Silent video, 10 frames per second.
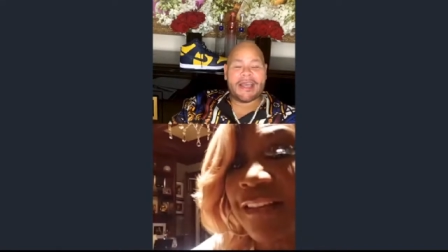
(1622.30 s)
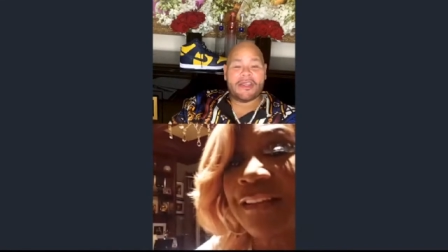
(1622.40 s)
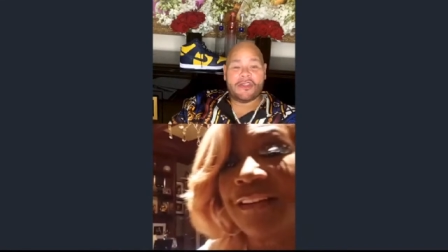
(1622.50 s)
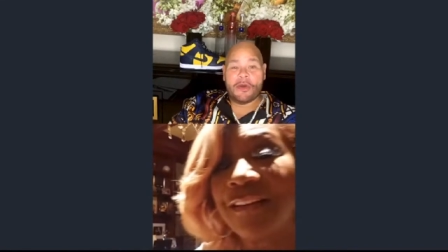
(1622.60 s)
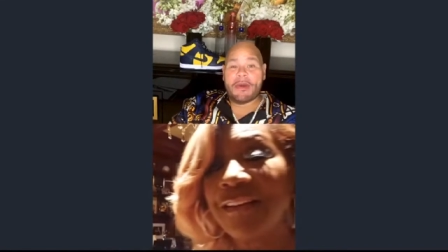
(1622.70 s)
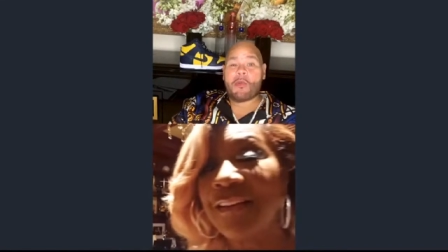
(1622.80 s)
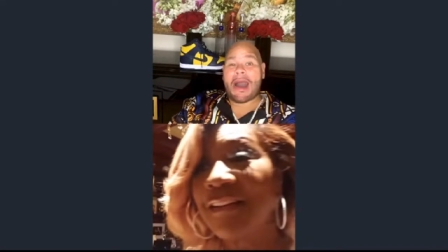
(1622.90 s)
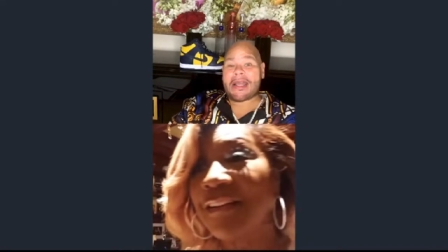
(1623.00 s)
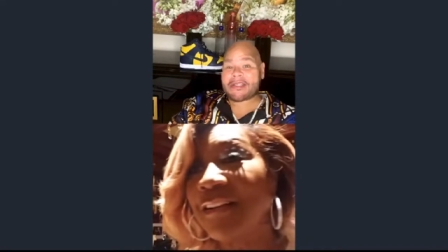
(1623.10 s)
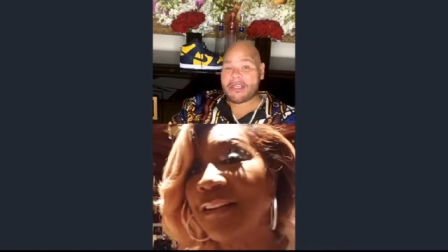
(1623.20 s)
You've been
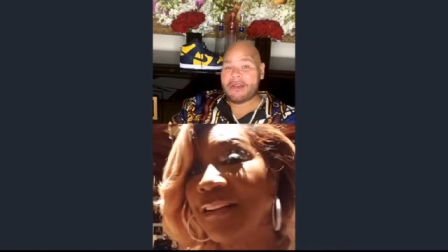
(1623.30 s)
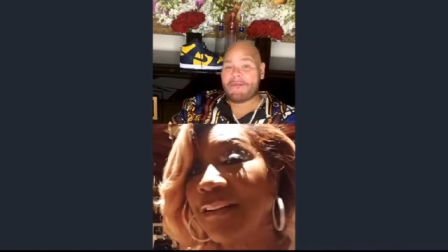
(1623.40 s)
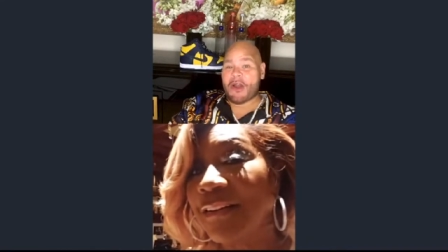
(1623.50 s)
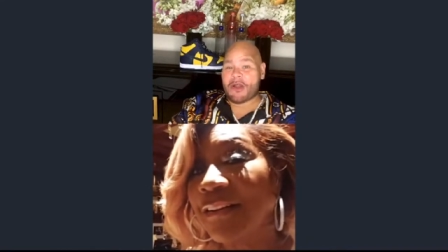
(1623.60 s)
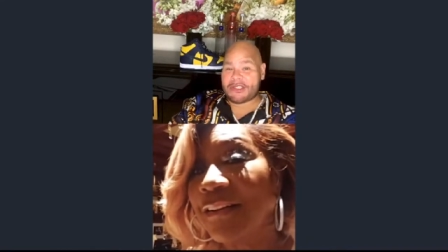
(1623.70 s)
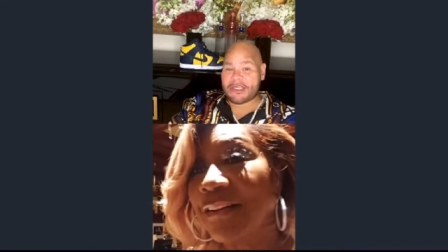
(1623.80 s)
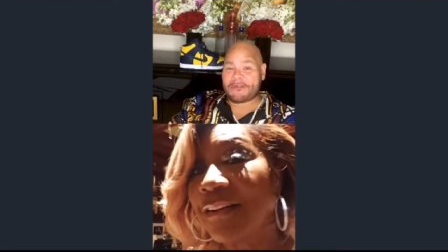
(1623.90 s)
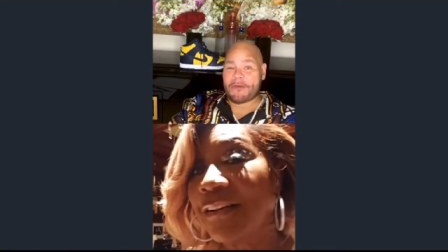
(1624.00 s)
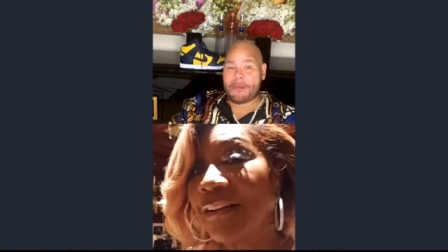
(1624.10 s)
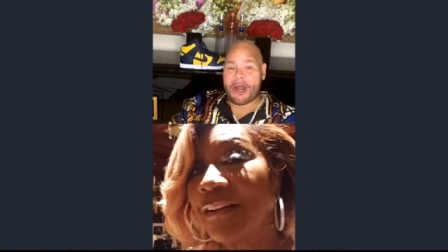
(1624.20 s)
watching the verses
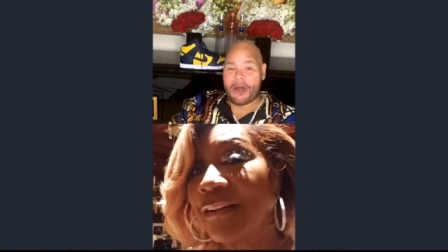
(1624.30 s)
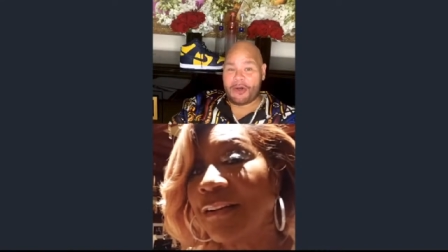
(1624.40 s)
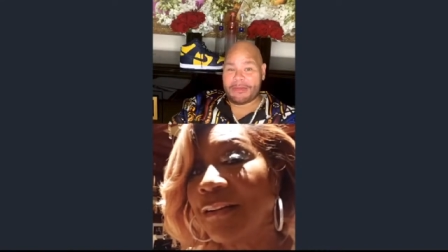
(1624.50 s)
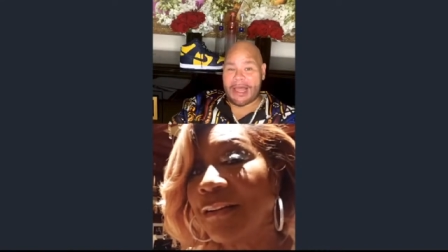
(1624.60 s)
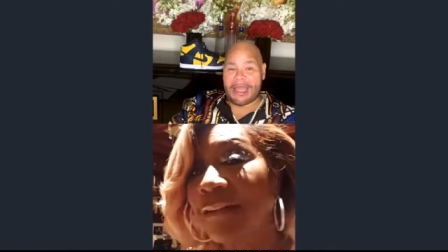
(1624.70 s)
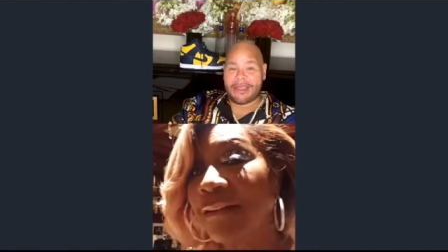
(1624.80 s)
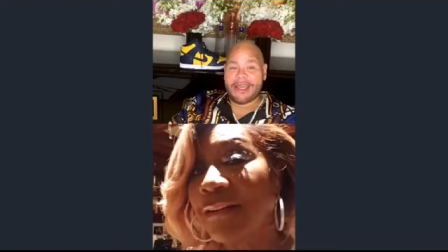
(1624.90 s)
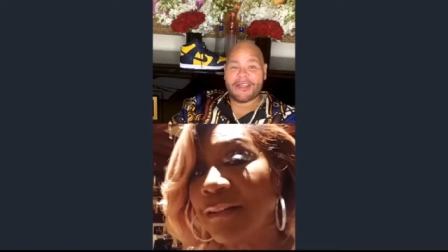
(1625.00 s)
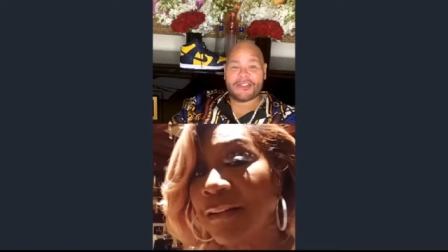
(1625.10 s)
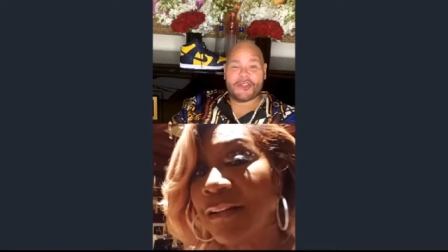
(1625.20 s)
from home, like
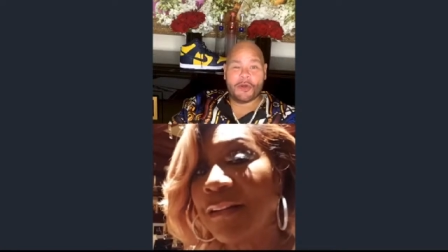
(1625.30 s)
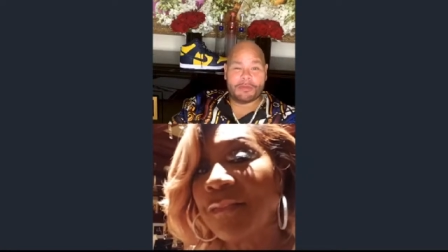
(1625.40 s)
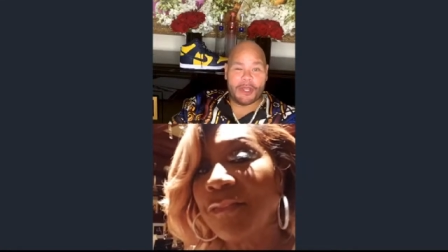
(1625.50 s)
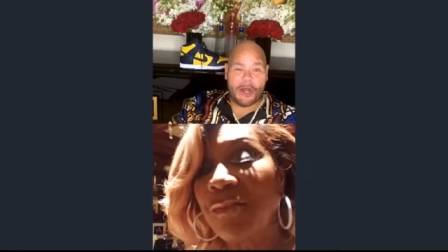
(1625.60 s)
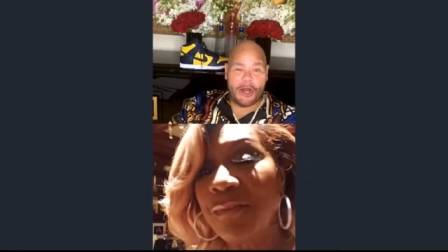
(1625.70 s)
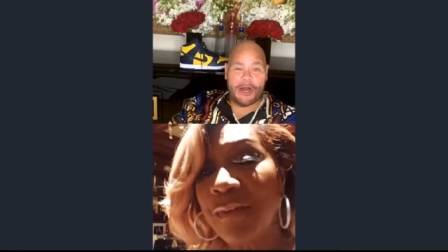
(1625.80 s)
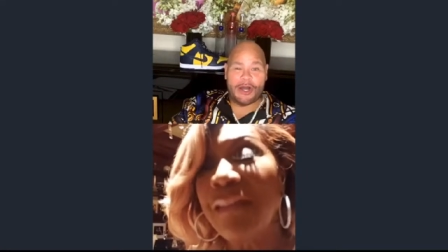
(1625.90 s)
Snoop Dogg